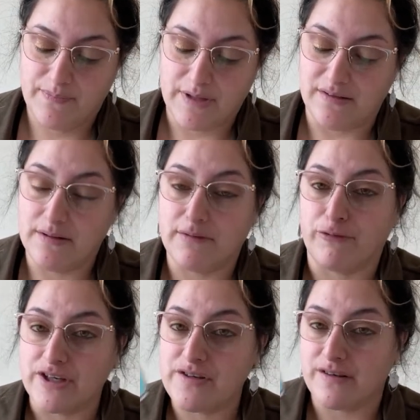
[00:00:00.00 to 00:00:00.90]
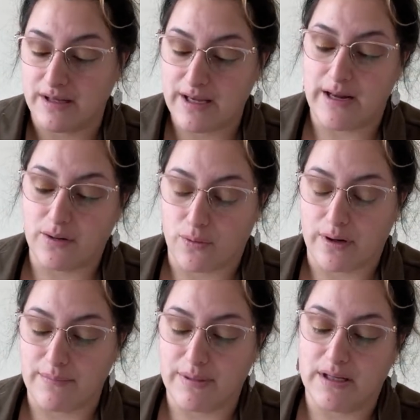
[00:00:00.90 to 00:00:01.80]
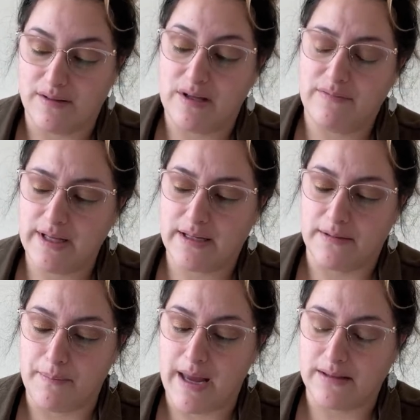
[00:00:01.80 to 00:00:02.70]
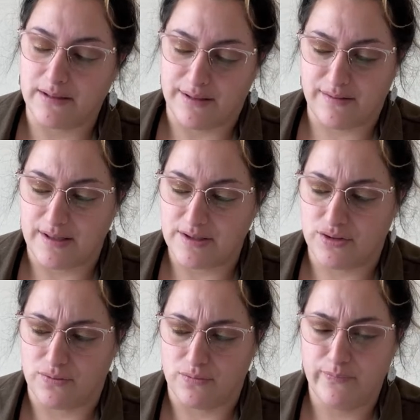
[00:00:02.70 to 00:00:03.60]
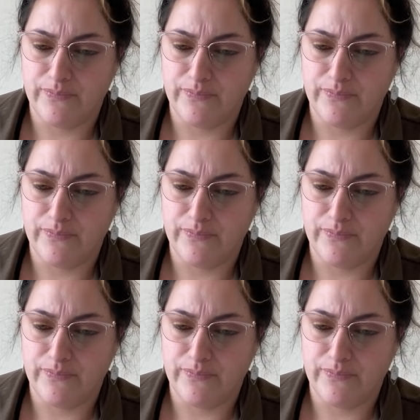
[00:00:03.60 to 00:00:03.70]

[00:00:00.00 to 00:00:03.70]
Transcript: It's in the fresh scent category, but it does have like a manly scent too.